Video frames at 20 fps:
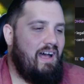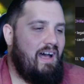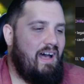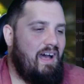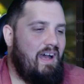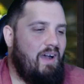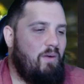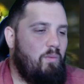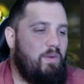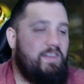
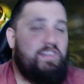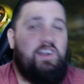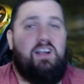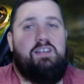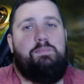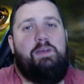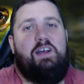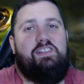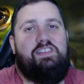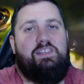We talked
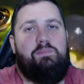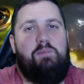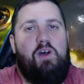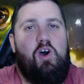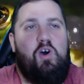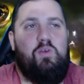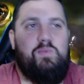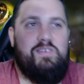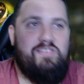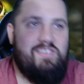about
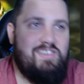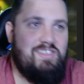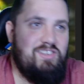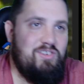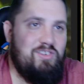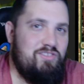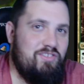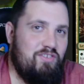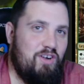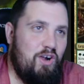Zimone, which is 2
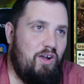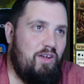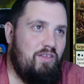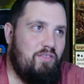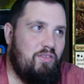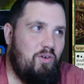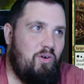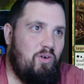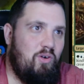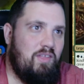Viral the
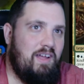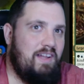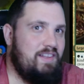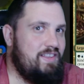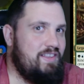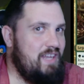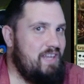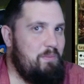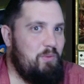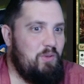Whole Clad
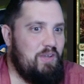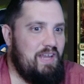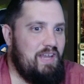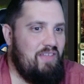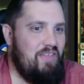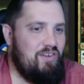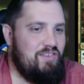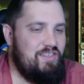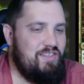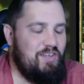stapled
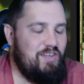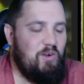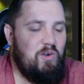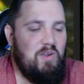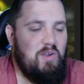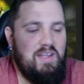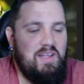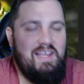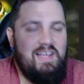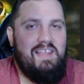together, too.
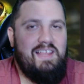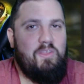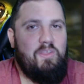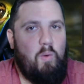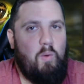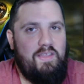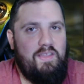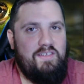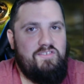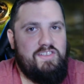The
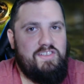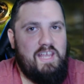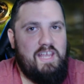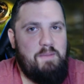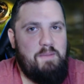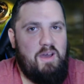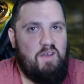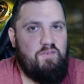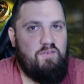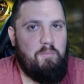one that just came
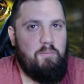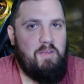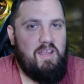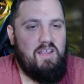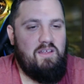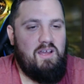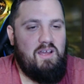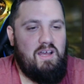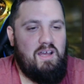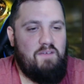out from
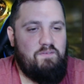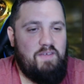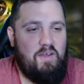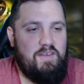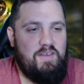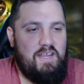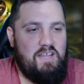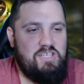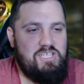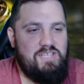
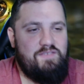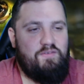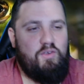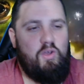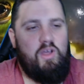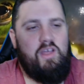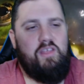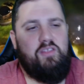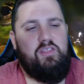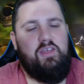Foundations.
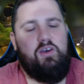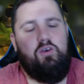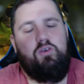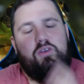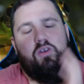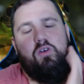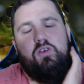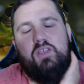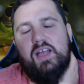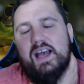Viral the
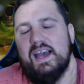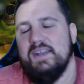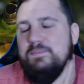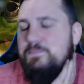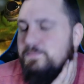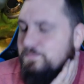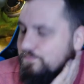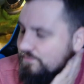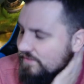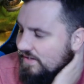Whole Clad.
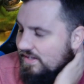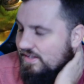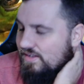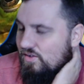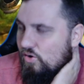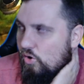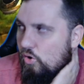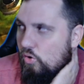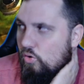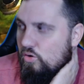
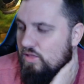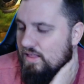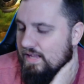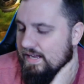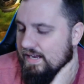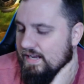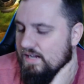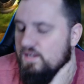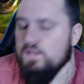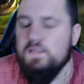Whole
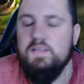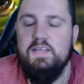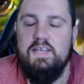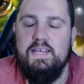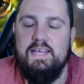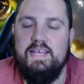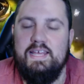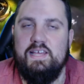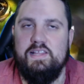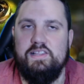Clade.
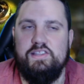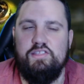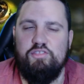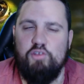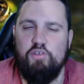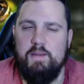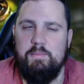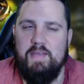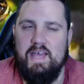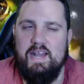He is
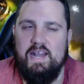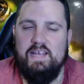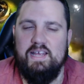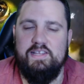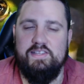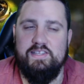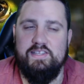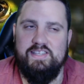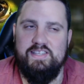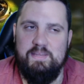3 mana. He's
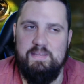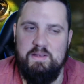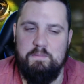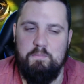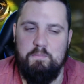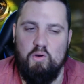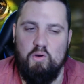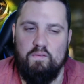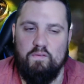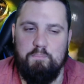a Simic
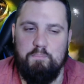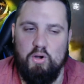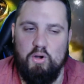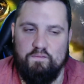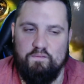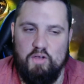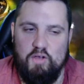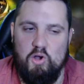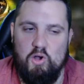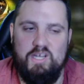
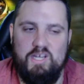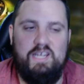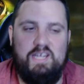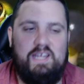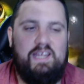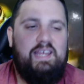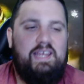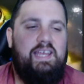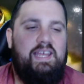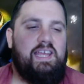Merfolk.
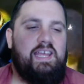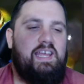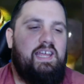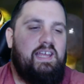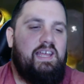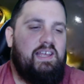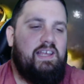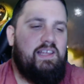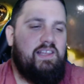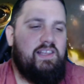He
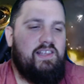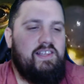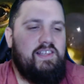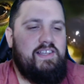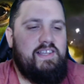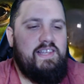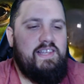is